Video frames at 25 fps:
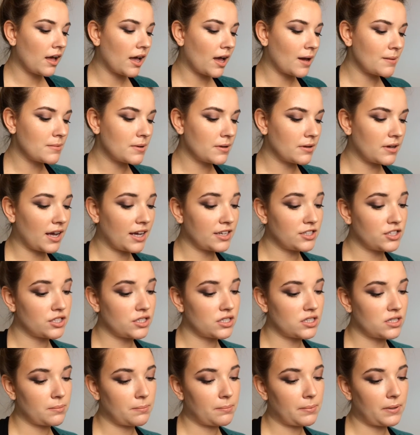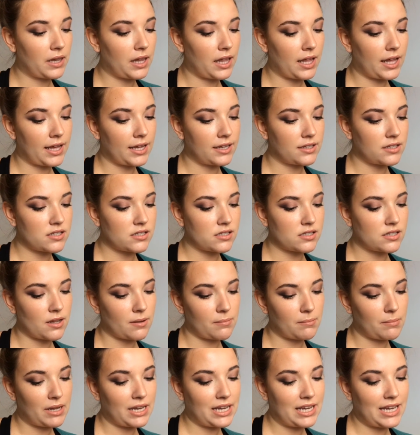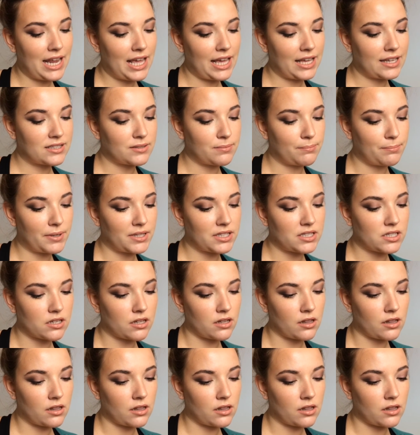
I just applied some NYX Butter